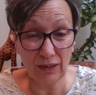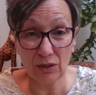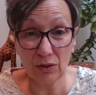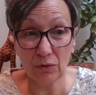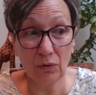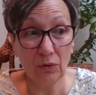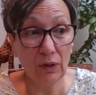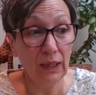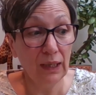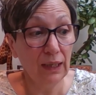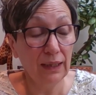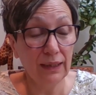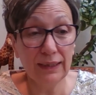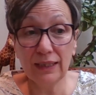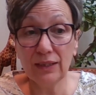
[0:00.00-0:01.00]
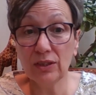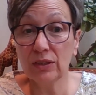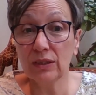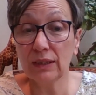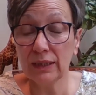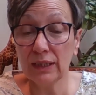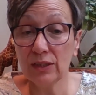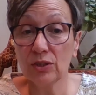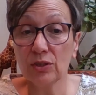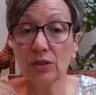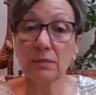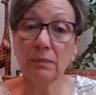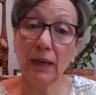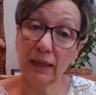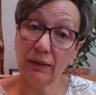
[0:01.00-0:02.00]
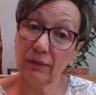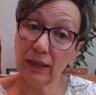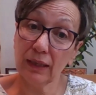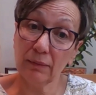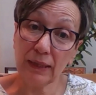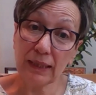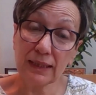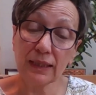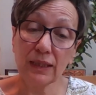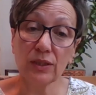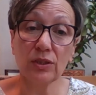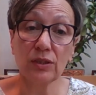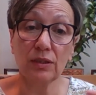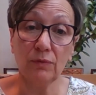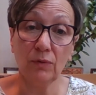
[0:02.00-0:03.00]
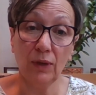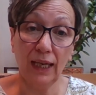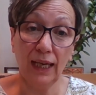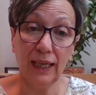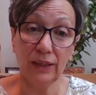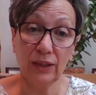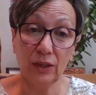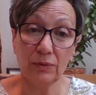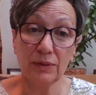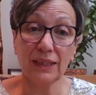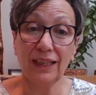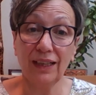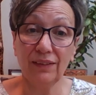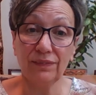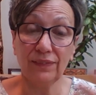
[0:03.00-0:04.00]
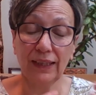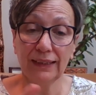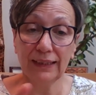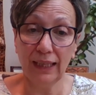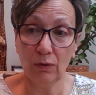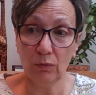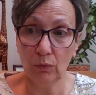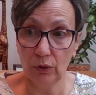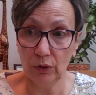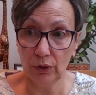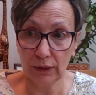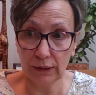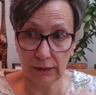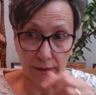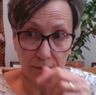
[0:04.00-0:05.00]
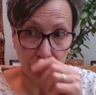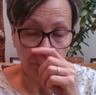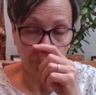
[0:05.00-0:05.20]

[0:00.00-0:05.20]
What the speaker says: So these are just my recommendations of what I use, and I find that works.